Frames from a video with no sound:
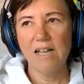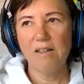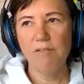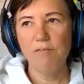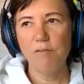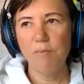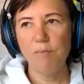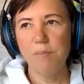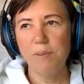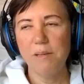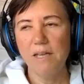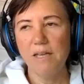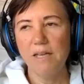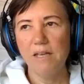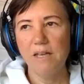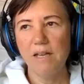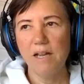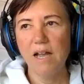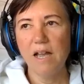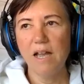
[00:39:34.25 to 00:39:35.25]
curious
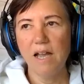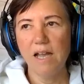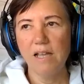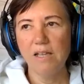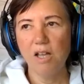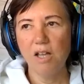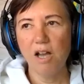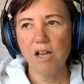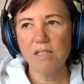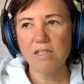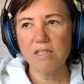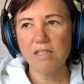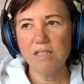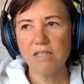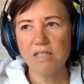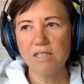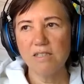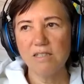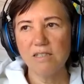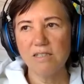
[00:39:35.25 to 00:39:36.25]
about
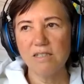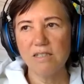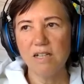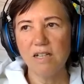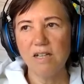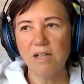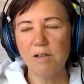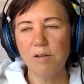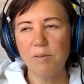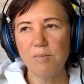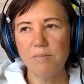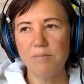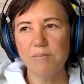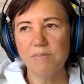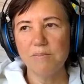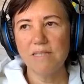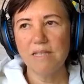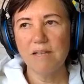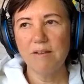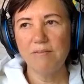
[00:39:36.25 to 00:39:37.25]
nutrition right now.
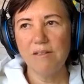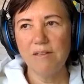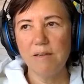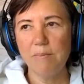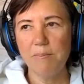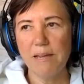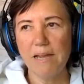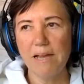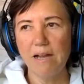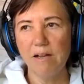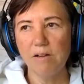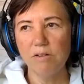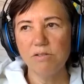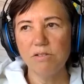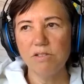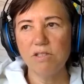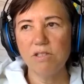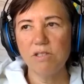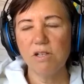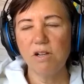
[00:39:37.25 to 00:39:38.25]
The last
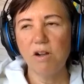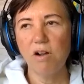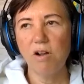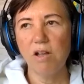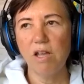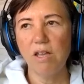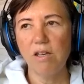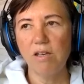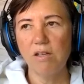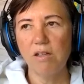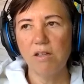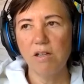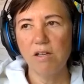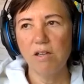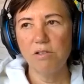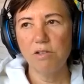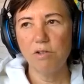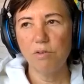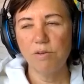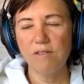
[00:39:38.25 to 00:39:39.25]
3
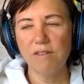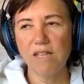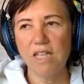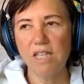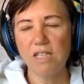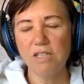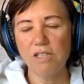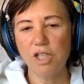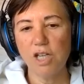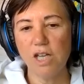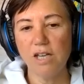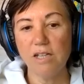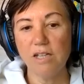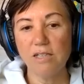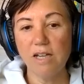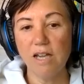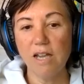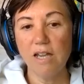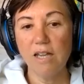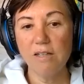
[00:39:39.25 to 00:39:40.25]
years,
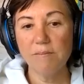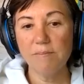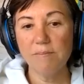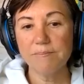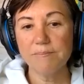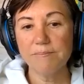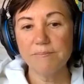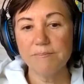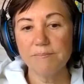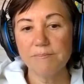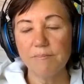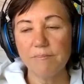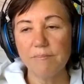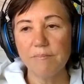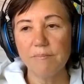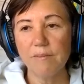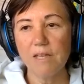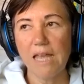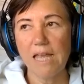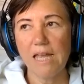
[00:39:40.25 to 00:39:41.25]

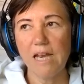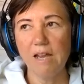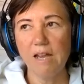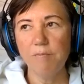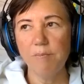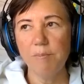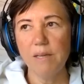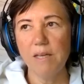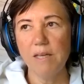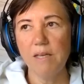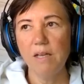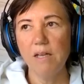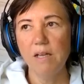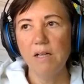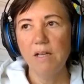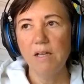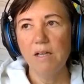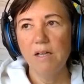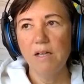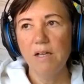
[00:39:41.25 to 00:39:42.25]
I
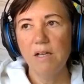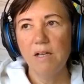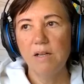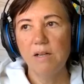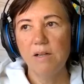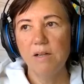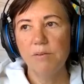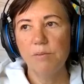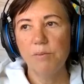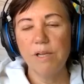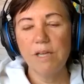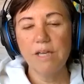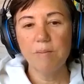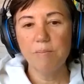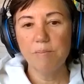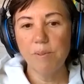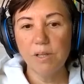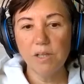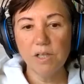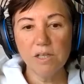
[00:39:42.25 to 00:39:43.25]
lost
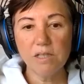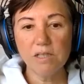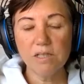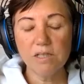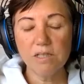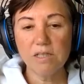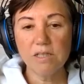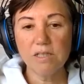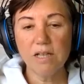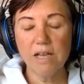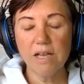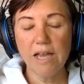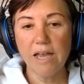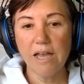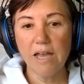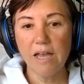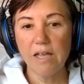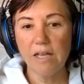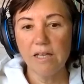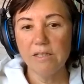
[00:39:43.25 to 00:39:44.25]

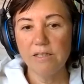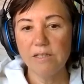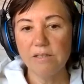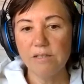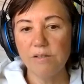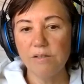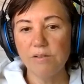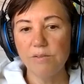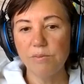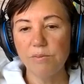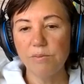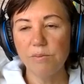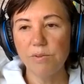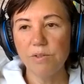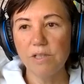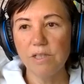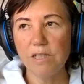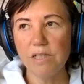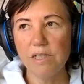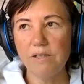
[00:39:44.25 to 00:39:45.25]
70 pounds
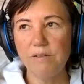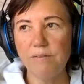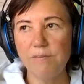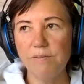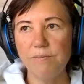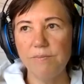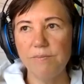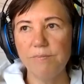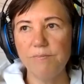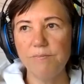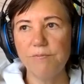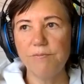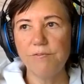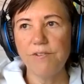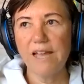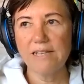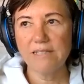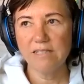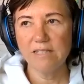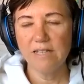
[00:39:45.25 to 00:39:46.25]
on doing
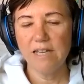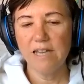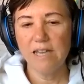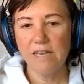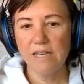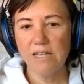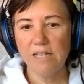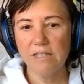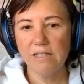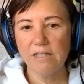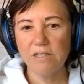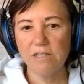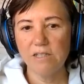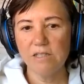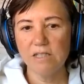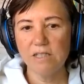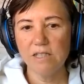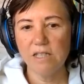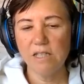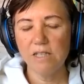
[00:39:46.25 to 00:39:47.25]
the ketogenic diet.